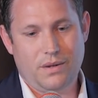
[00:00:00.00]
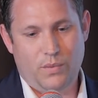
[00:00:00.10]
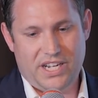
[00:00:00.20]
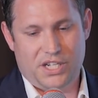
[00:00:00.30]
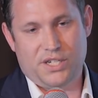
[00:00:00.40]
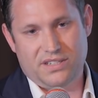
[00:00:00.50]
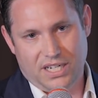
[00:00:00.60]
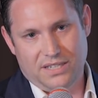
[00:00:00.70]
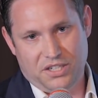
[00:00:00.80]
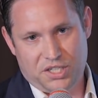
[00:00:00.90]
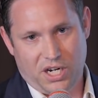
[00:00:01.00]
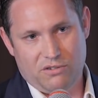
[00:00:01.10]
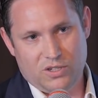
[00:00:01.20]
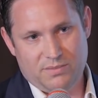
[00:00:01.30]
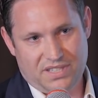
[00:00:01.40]
we could use those as
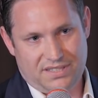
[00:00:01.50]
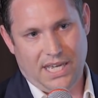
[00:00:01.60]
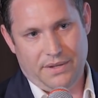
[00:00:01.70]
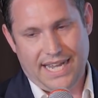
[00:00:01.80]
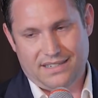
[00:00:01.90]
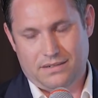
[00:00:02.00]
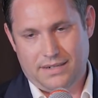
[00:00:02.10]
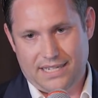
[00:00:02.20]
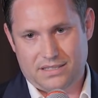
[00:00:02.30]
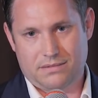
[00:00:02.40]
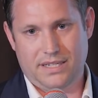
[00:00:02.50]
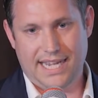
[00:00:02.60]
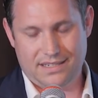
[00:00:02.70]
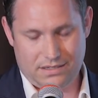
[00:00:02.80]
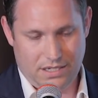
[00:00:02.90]
showrooms to sell the
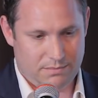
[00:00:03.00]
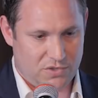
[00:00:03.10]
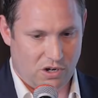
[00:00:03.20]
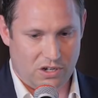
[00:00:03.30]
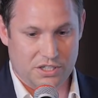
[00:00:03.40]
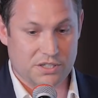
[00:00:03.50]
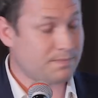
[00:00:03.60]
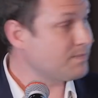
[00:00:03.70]
next tranche.